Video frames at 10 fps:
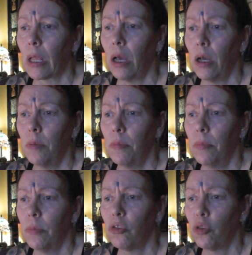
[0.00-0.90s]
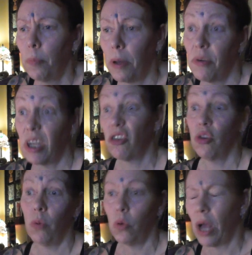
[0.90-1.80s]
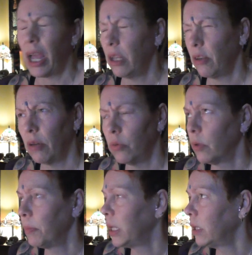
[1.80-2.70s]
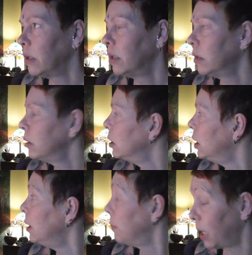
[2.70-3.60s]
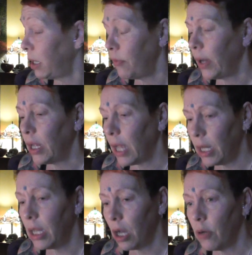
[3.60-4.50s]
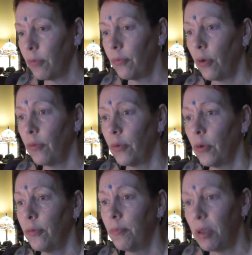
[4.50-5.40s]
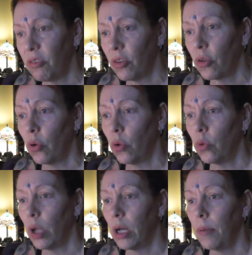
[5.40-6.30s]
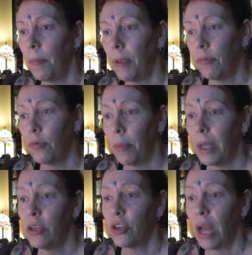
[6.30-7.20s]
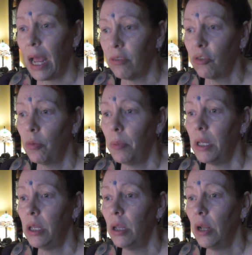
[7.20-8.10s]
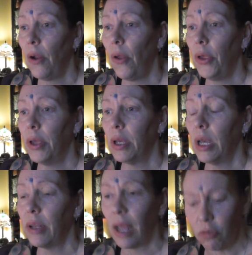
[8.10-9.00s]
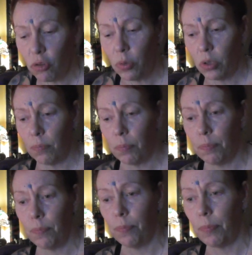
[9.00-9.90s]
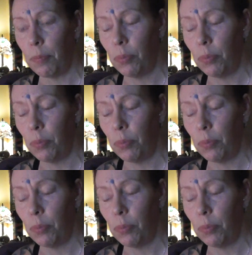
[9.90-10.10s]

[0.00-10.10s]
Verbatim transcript: um, spiritual, I hate that word, man. Oh, but anyway, any kind of of, of mystical um, information has to be, it has to be